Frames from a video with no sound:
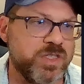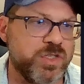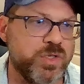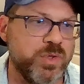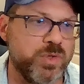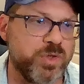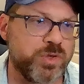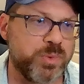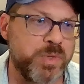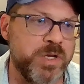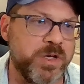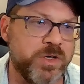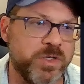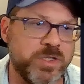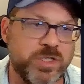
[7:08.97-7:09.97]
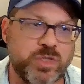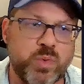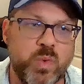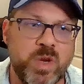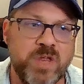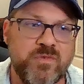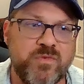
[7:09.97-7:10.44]
to
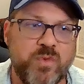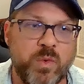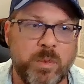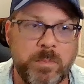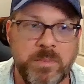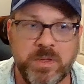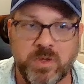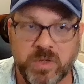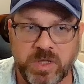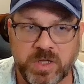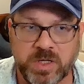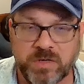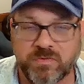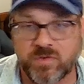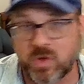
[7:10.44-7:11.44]
324 million